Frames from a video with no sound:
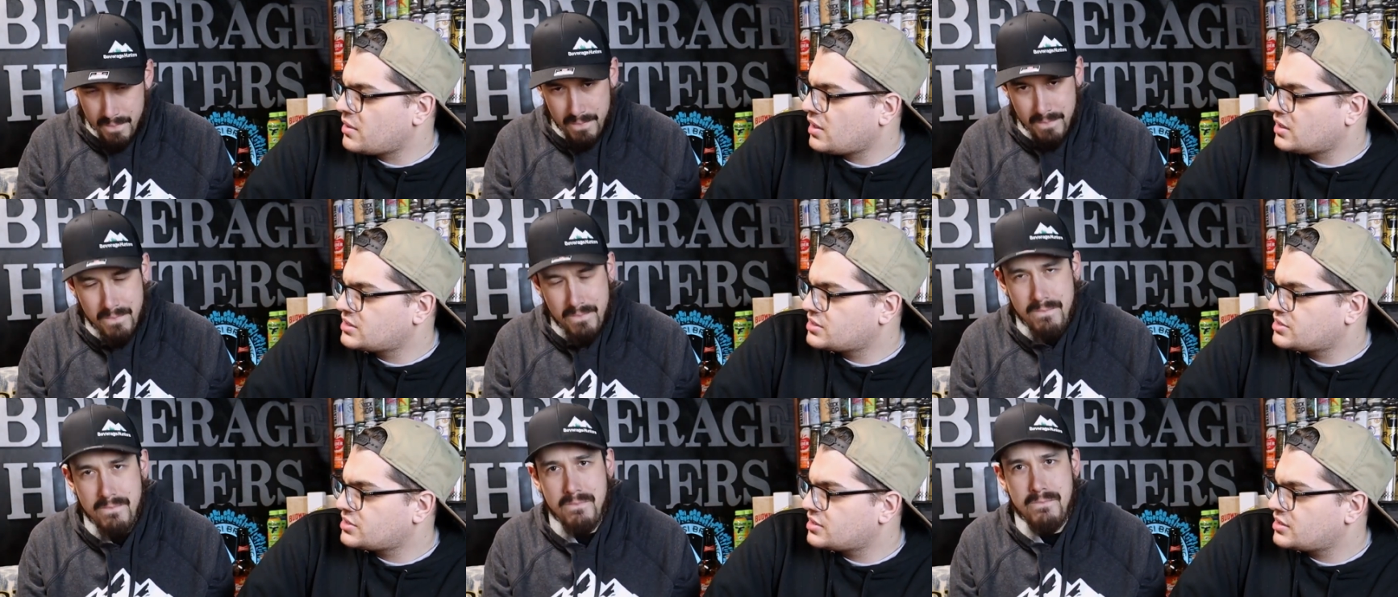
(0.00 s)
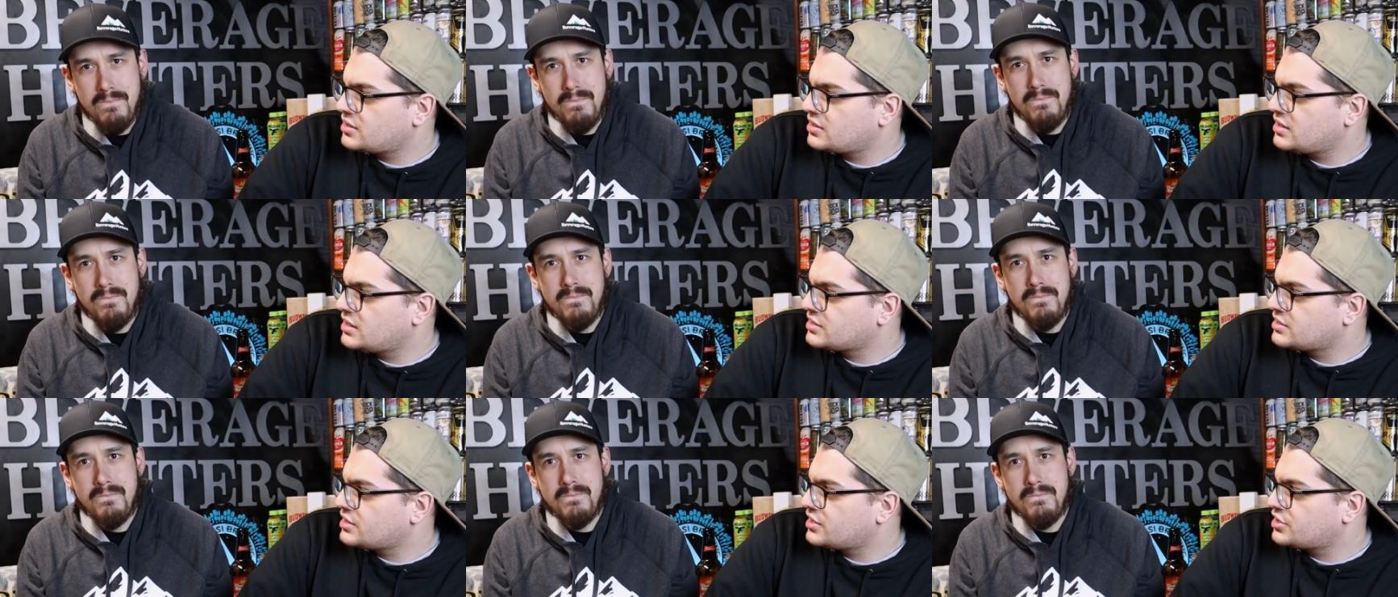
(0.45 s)

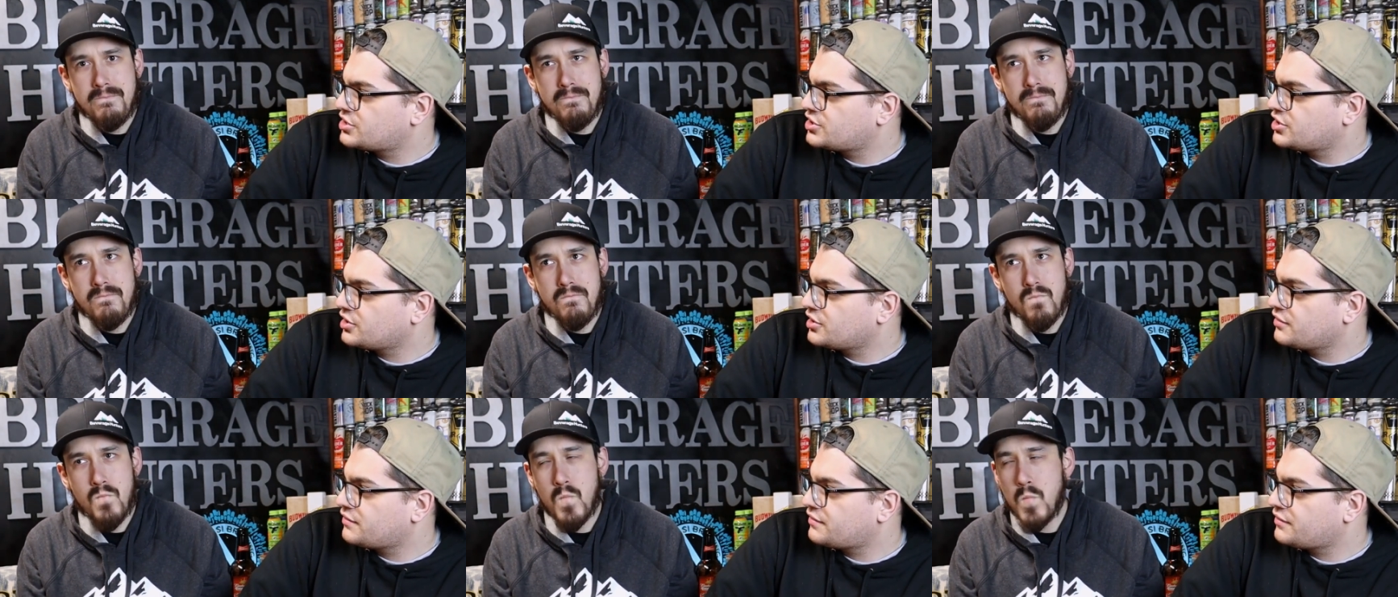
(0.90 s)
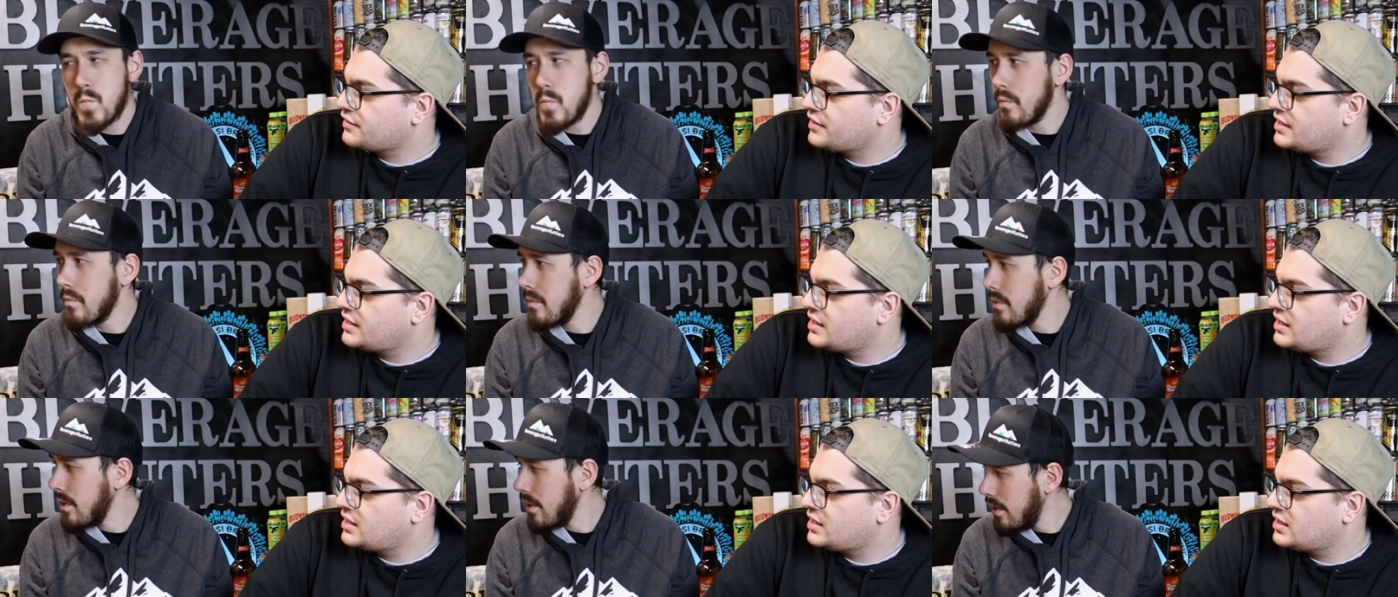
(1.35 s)
Speaker 1: monster? Is there a sugar
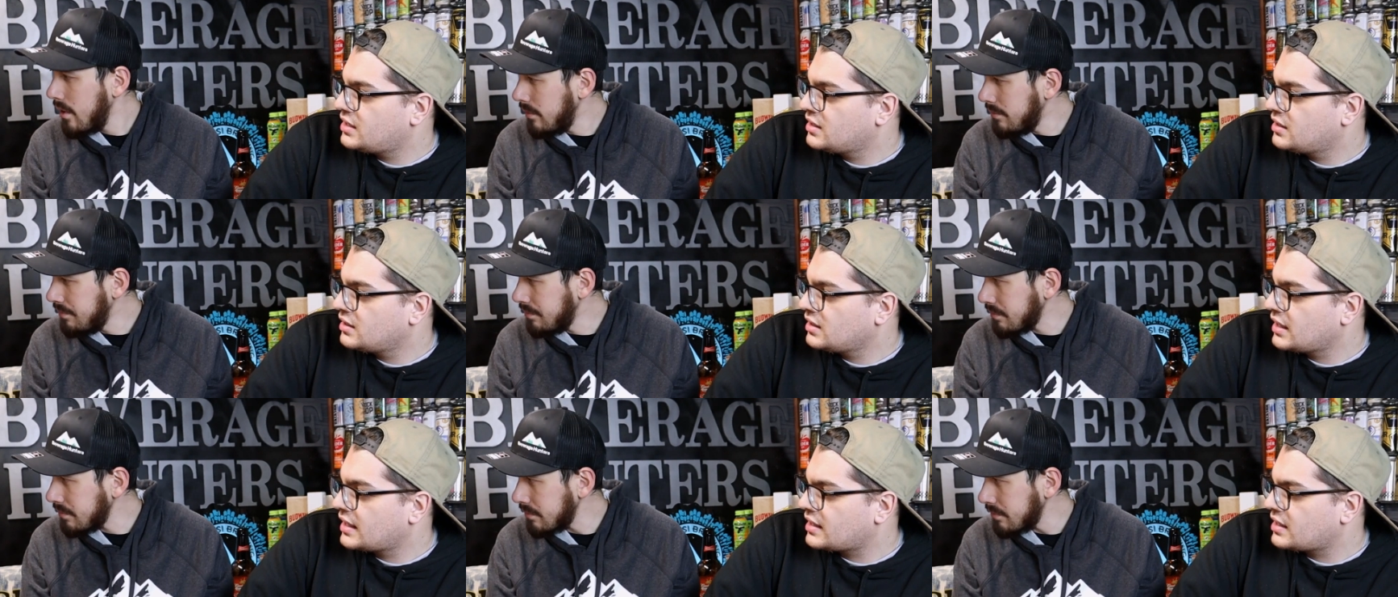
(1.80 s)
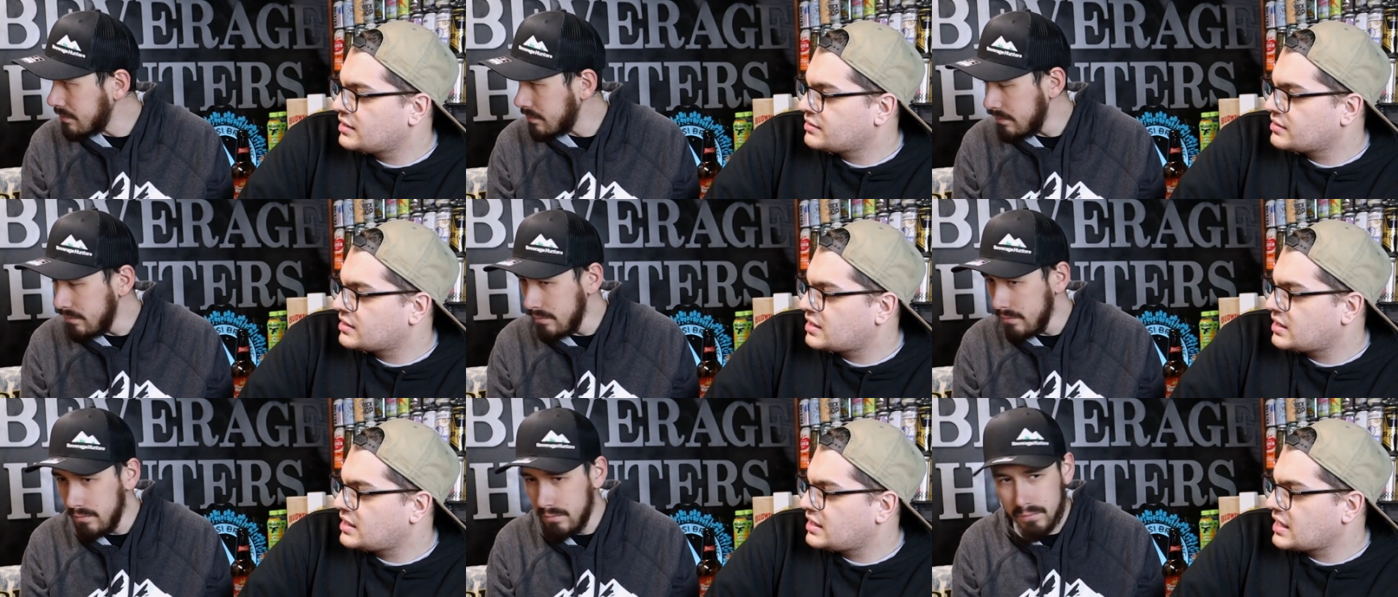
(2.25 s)
free like
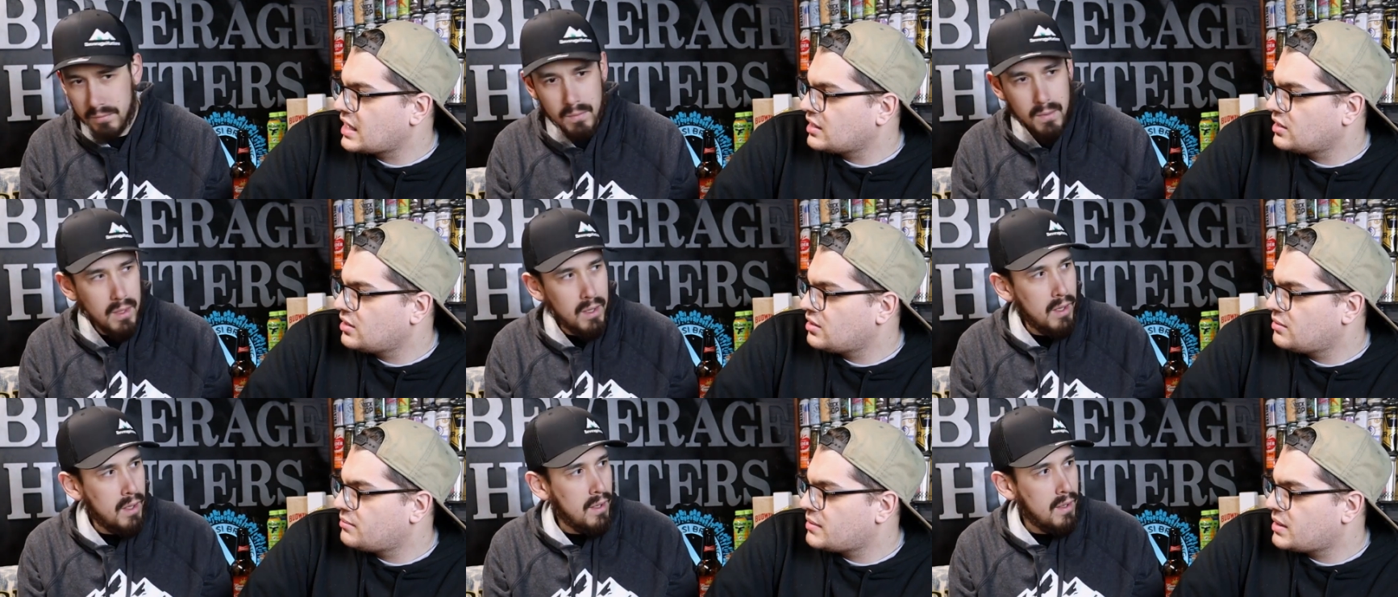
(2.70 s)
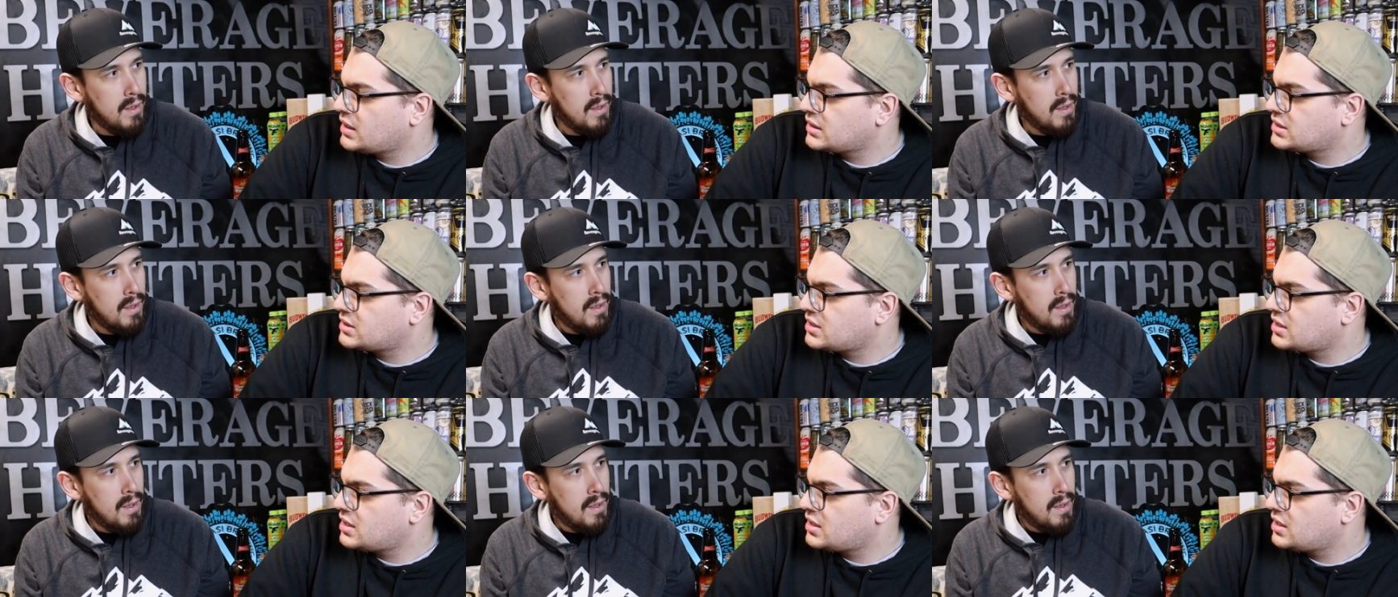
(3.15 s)
is it the yellow
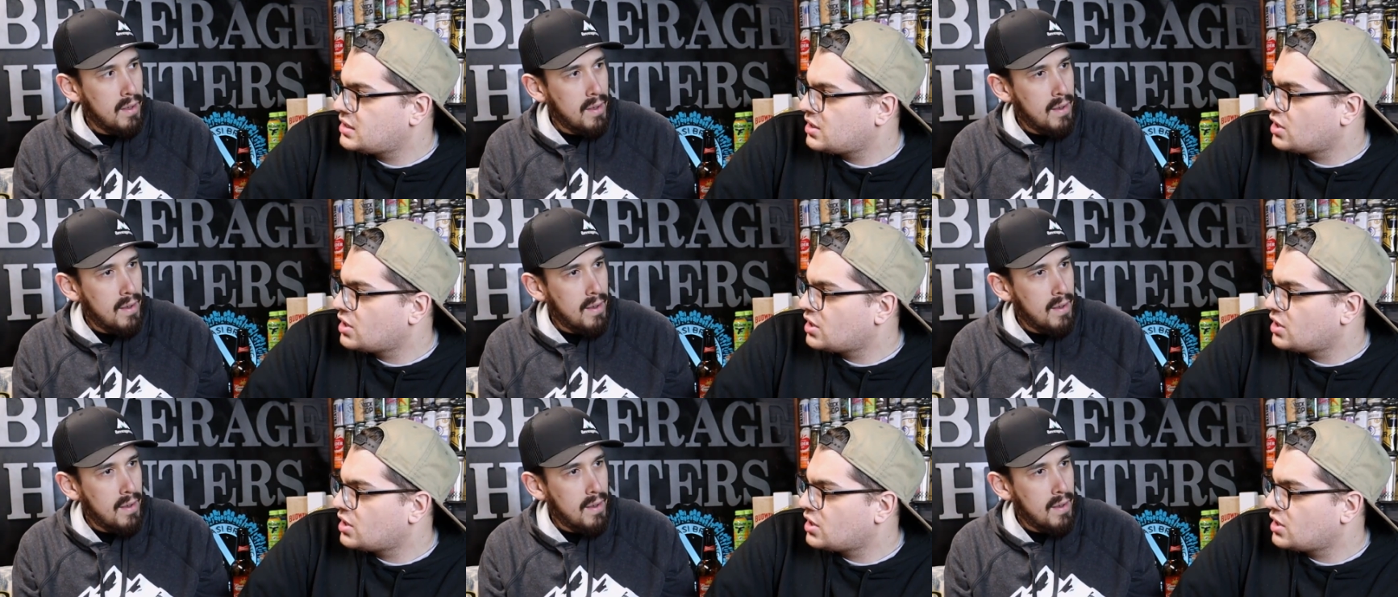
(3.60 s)
monster?